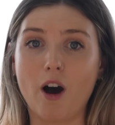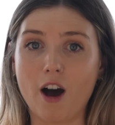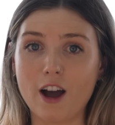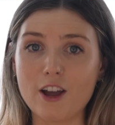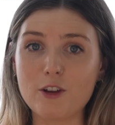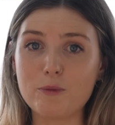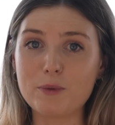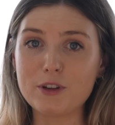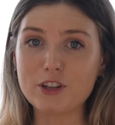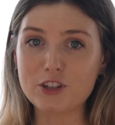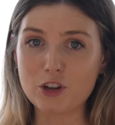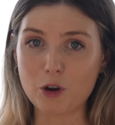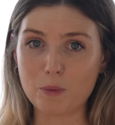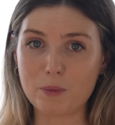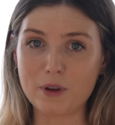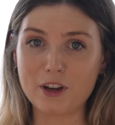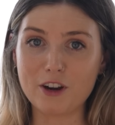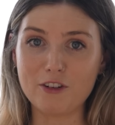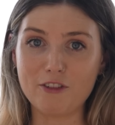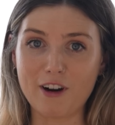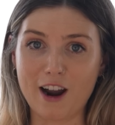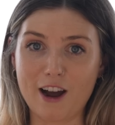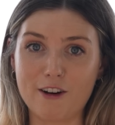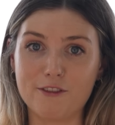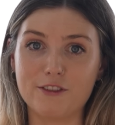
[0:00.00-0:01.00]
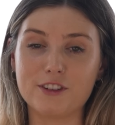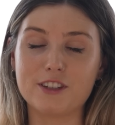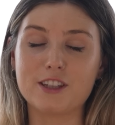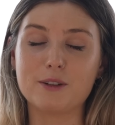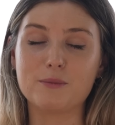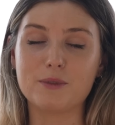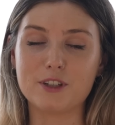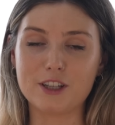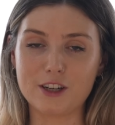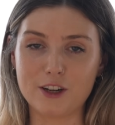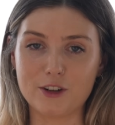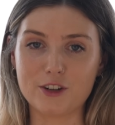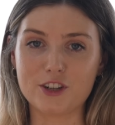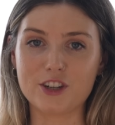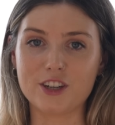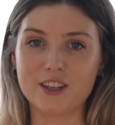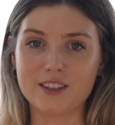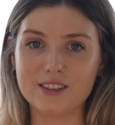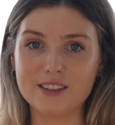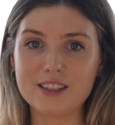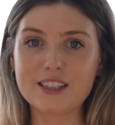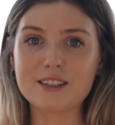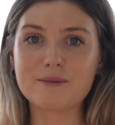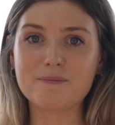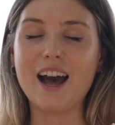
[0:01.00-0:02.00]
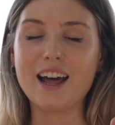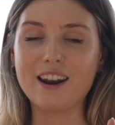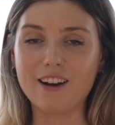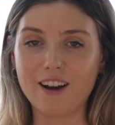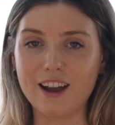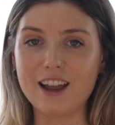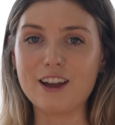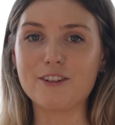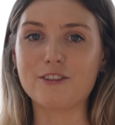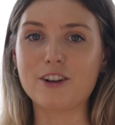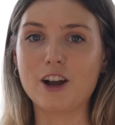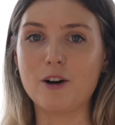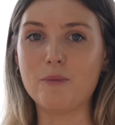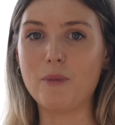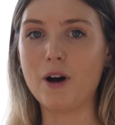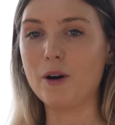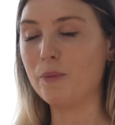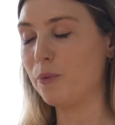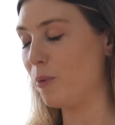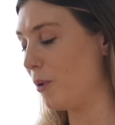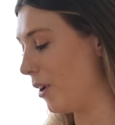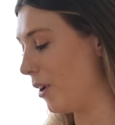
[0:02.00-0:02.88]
I've been shopping around for some solutions and I have come up